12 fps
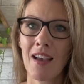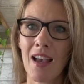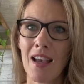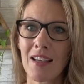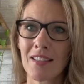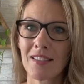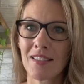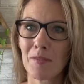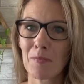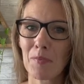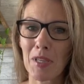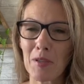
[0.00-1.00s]
as
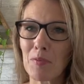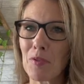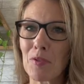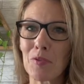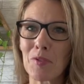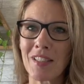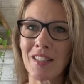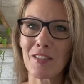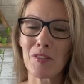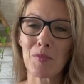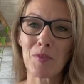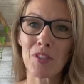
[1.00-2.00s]
people within
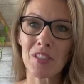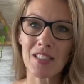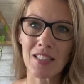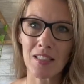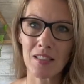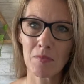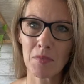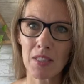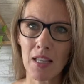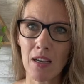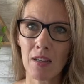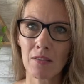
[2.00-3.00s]
communities
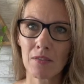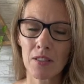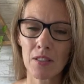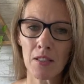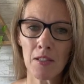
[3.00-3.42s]
themselves.